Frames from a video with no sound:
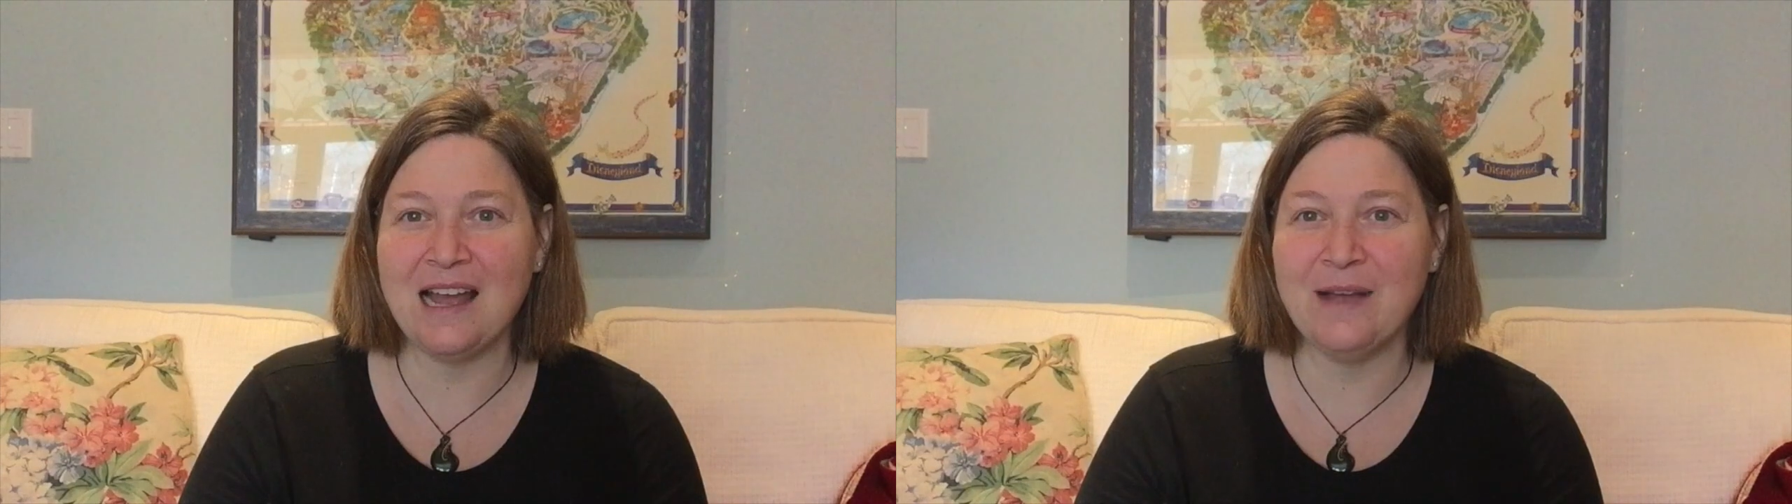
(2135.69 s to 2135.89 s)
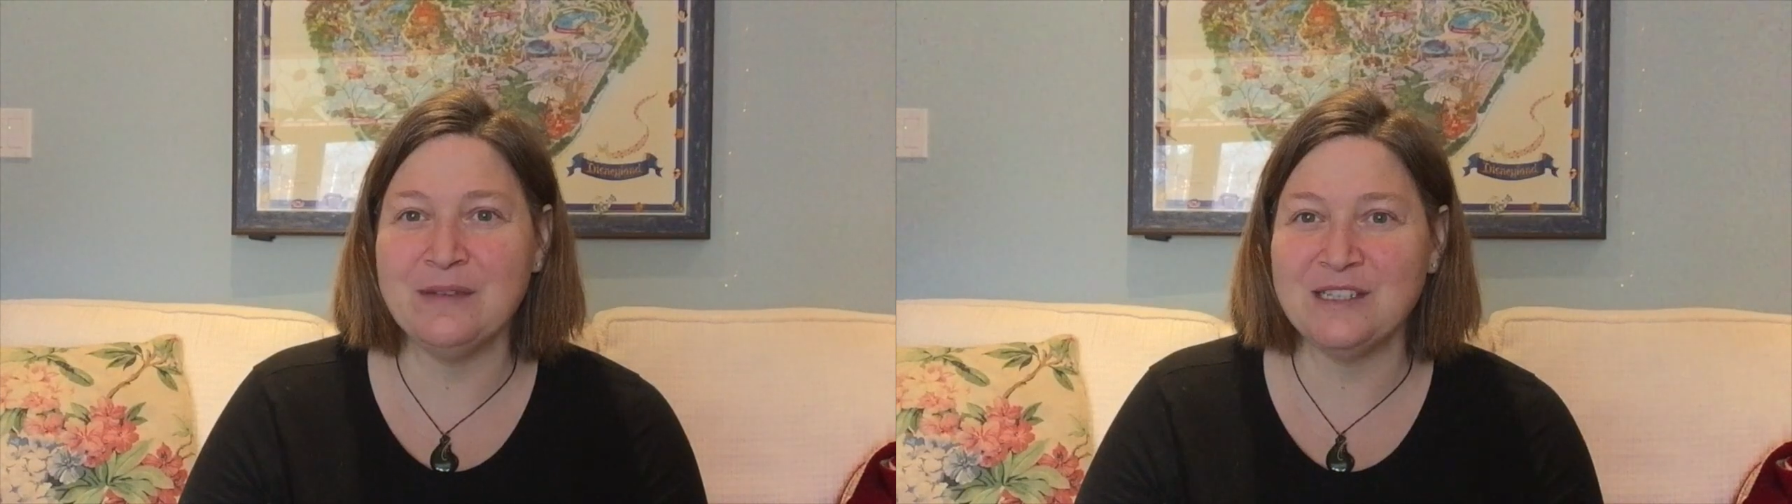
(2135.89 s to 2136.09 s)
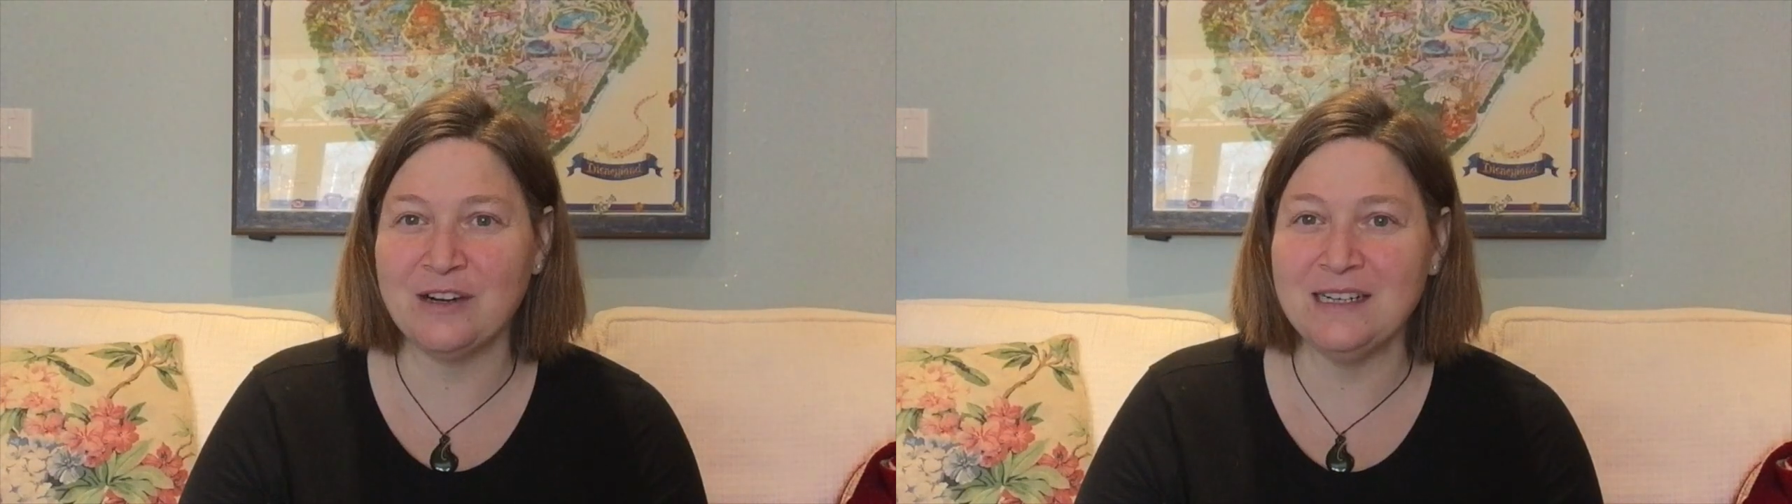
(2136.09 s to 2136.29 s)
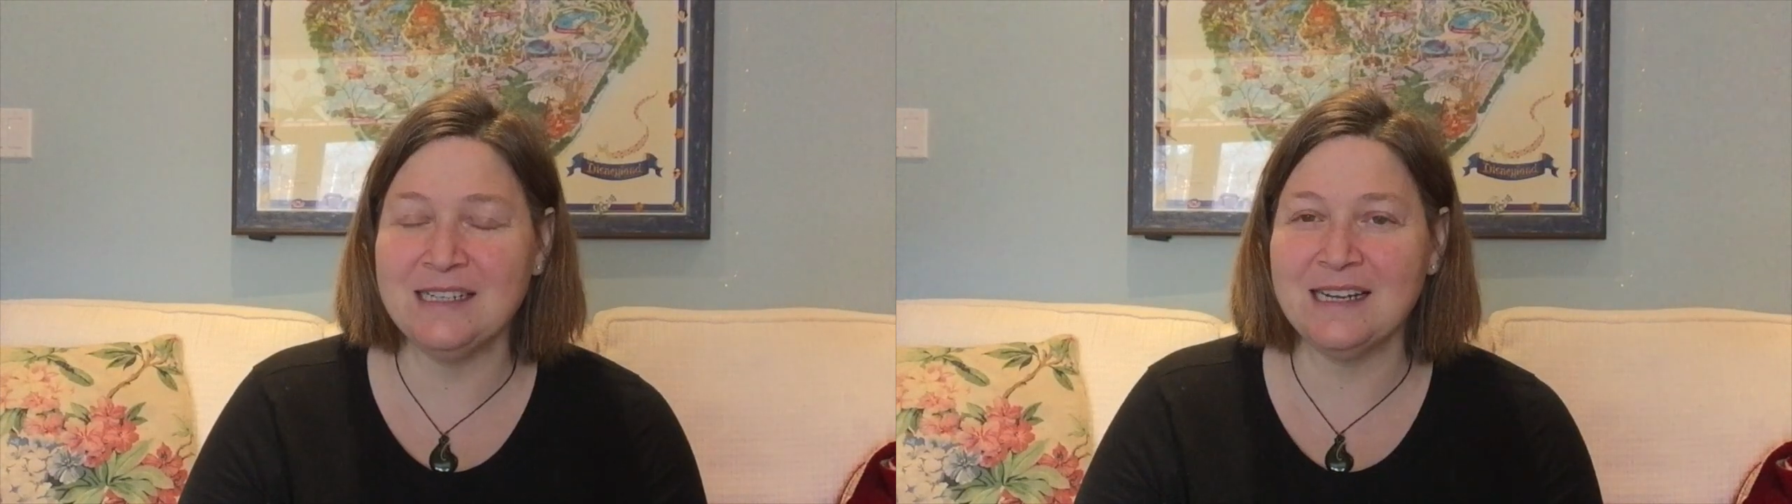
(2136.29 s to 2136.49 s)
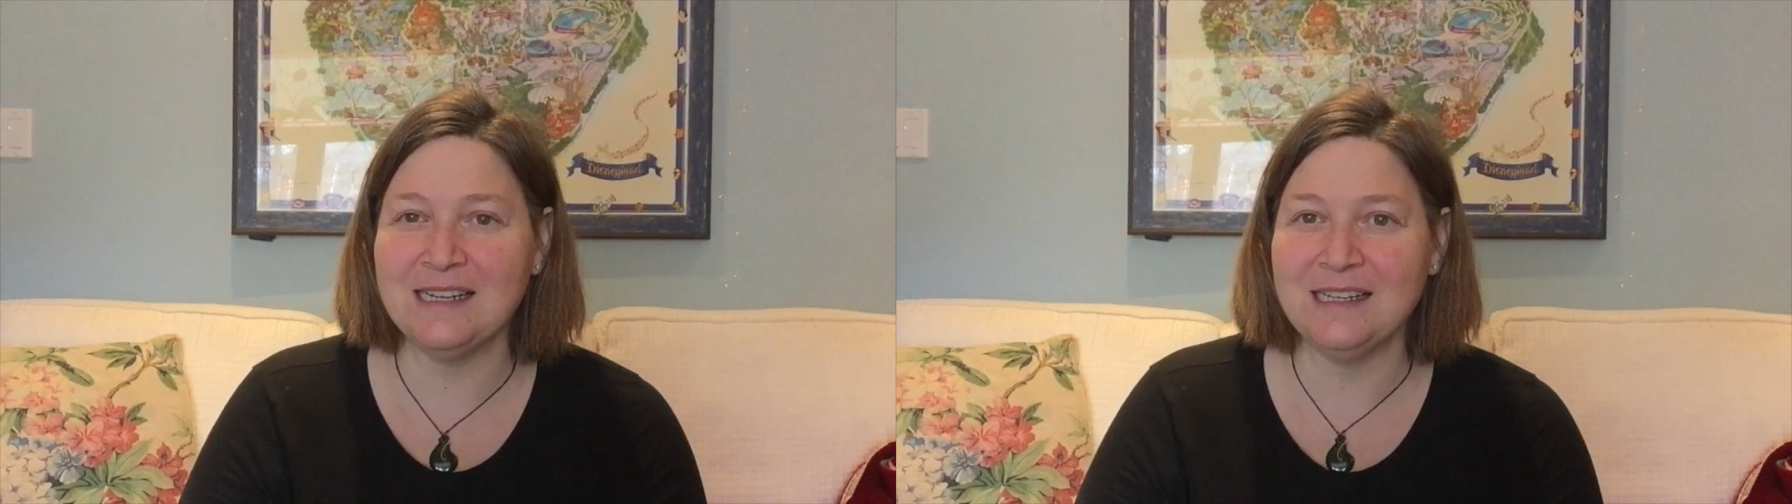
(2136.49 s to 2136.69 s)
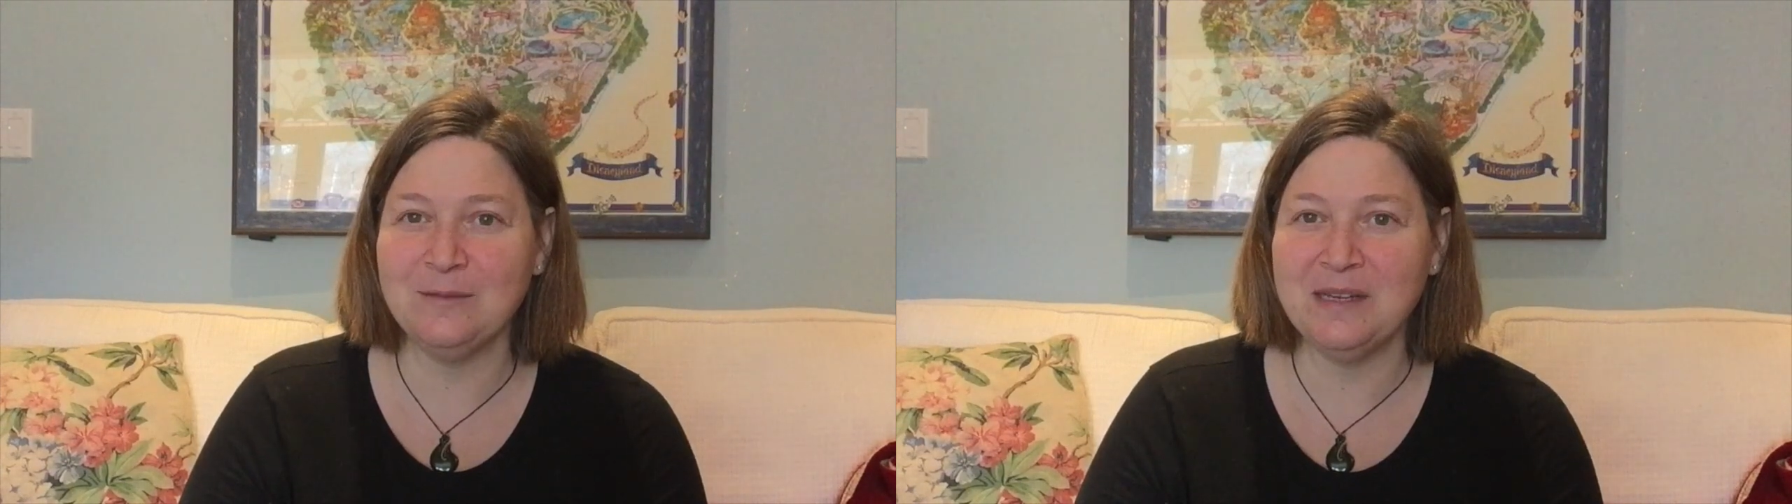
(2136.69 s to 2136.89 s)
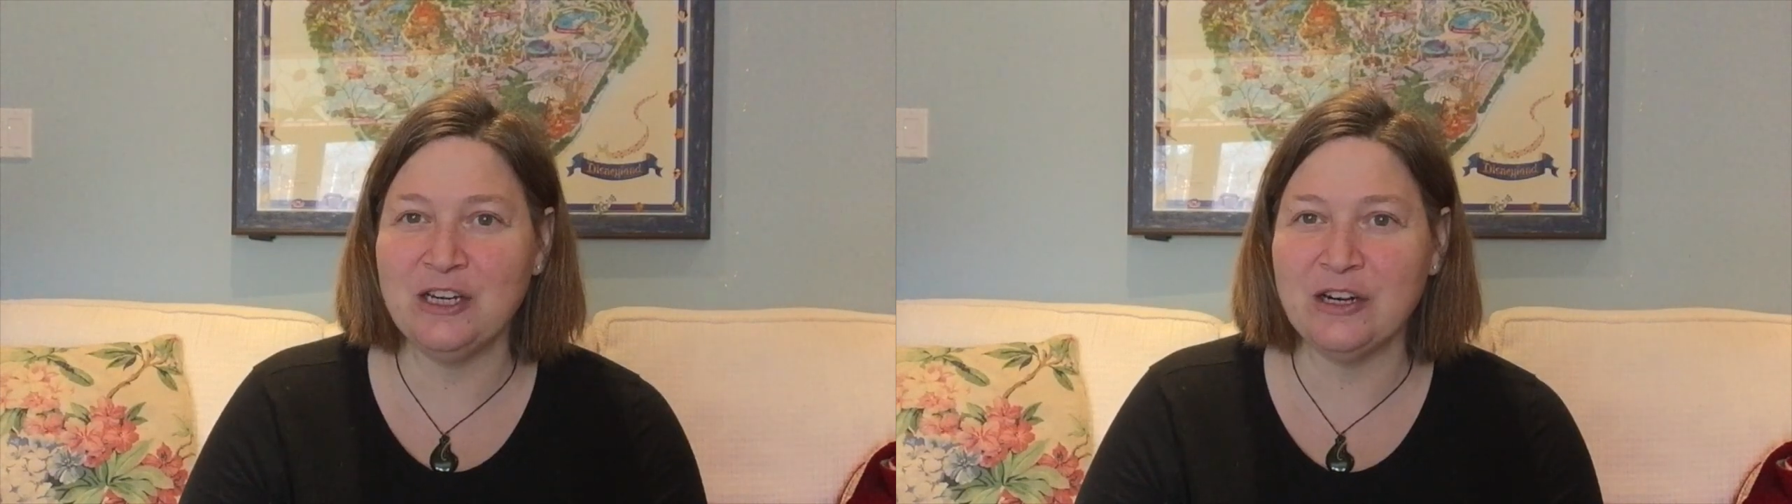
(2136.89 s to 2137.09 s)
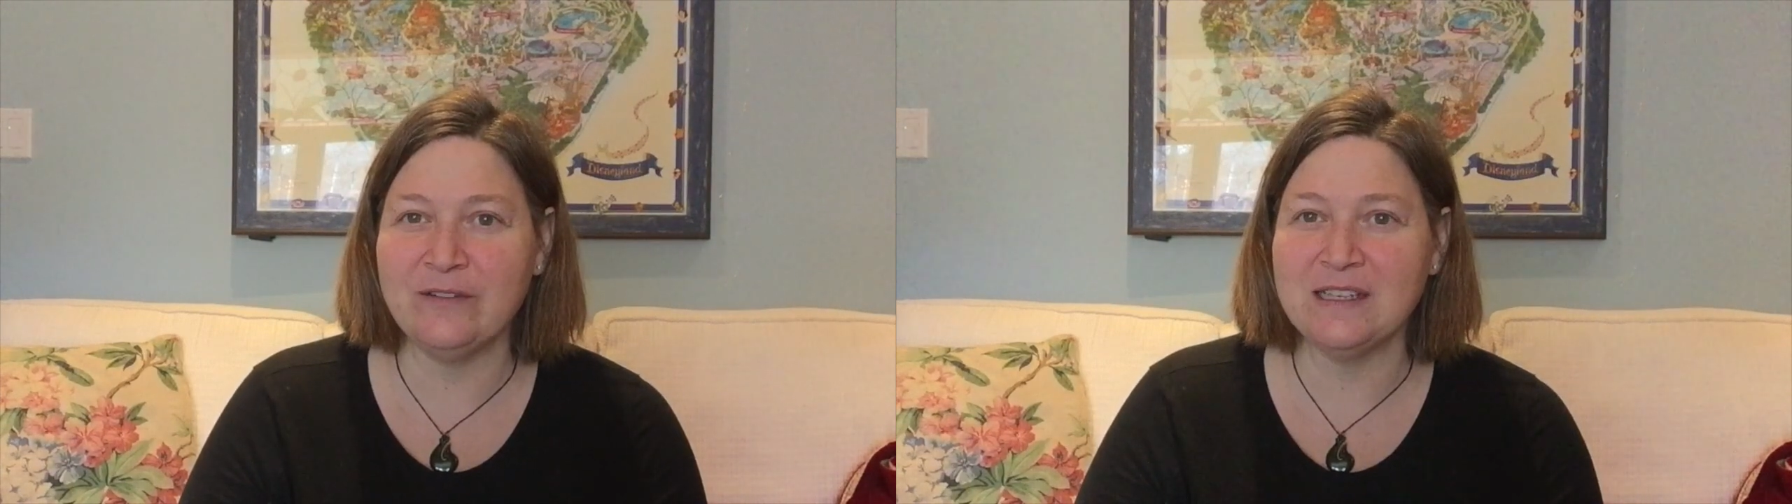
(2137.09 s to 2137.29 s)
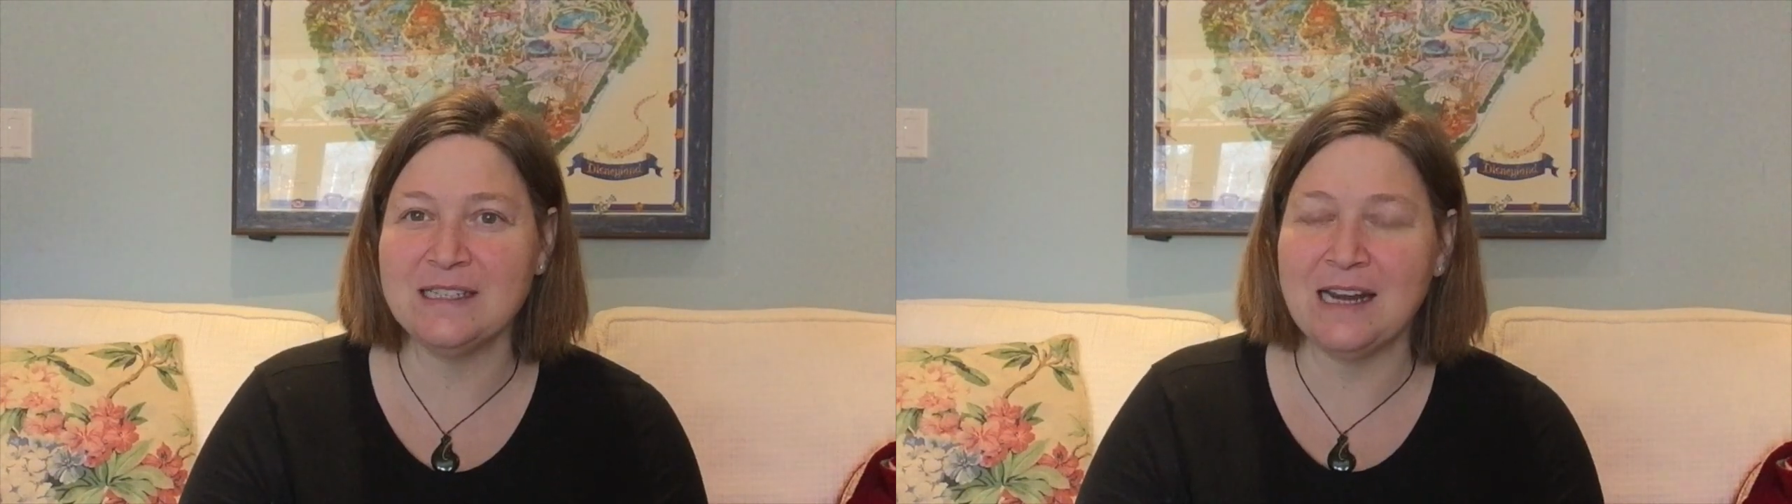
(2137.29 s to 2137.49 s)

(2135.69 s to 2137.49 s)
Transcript: I was starting to get a little bit nervous,